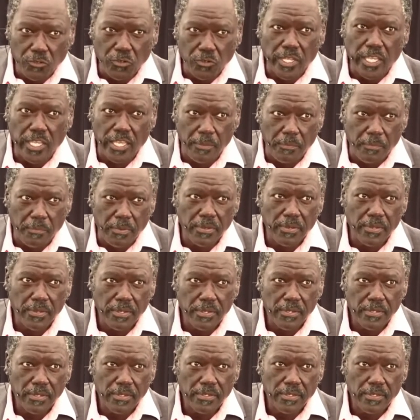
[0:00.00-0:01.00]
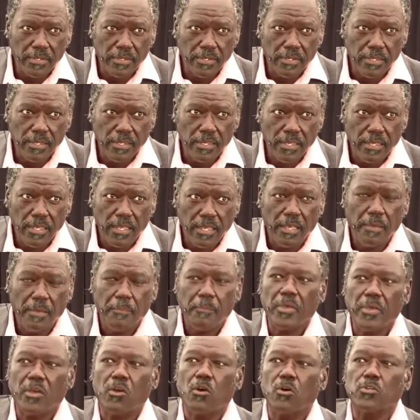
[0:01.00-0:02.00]
keep.
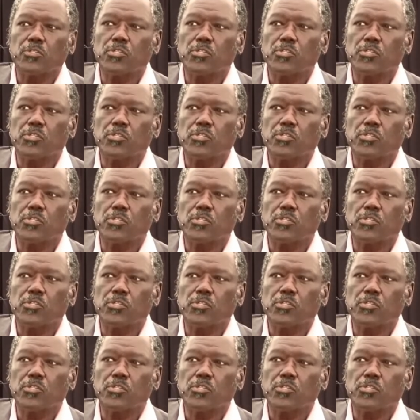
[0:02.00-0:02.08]
Because